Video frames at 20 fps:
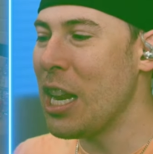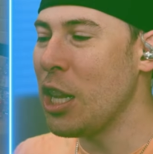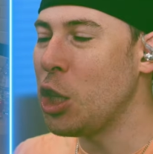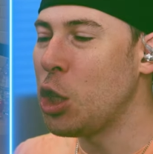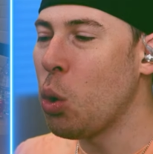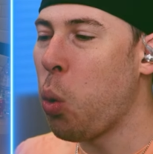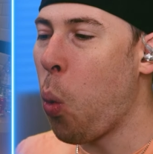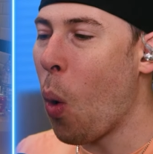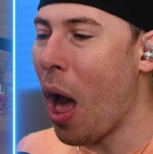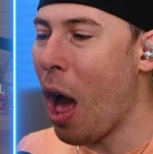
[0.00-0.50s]
In
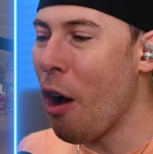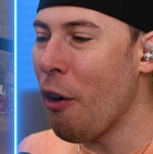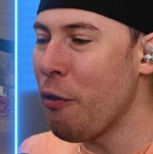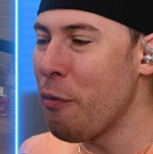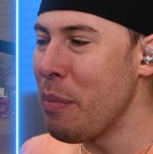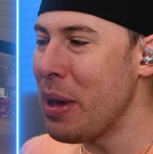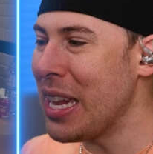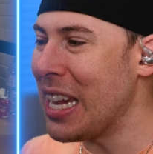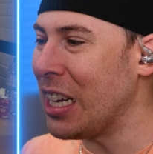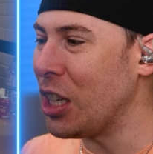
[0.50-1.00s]
12
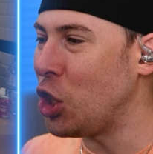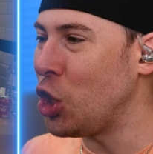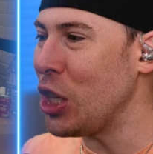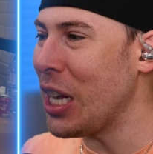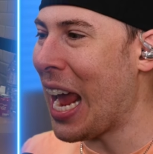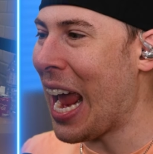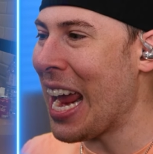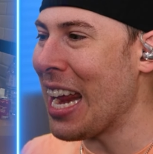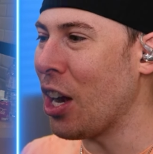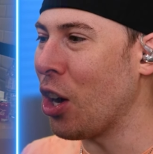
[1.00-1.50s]
minutes, she
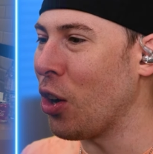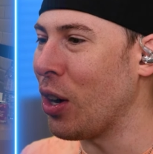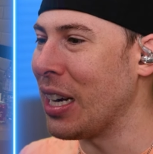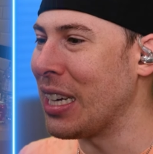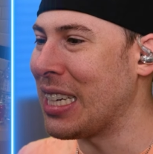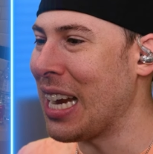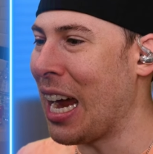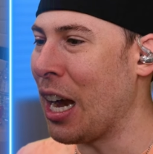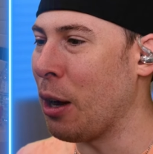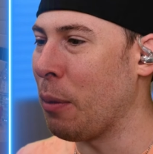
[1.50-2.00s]
ate her
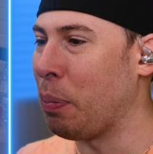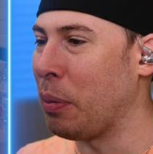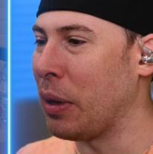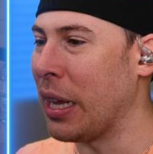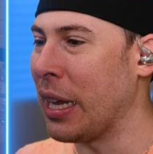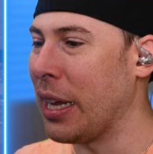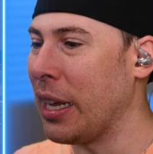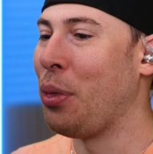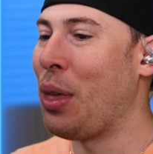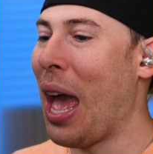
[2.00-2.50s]
entire
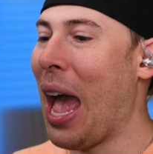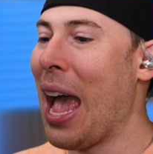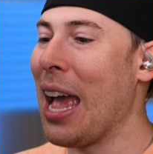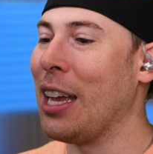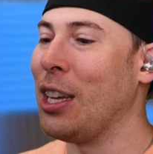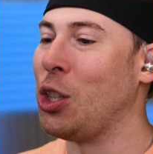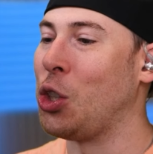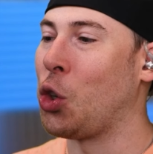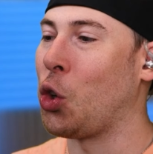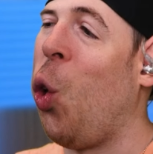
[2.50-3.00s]
plate. That
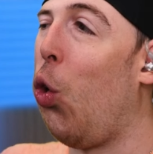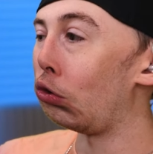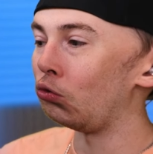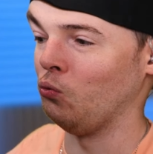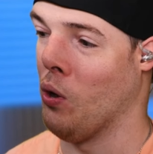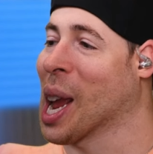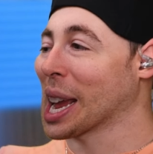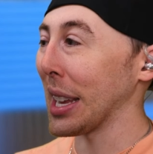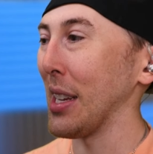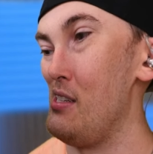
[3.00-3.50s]
is
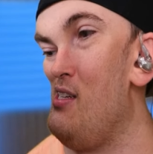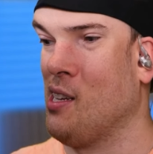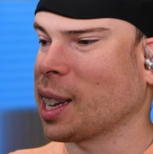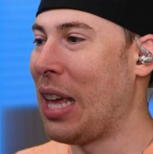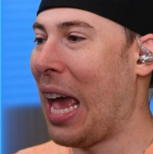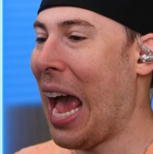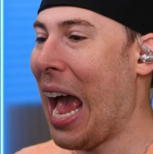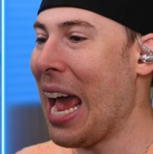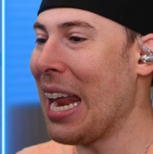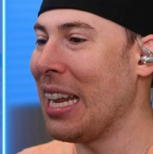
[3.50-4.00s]
crazy.
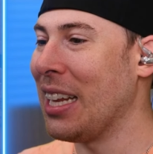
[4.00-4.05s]
That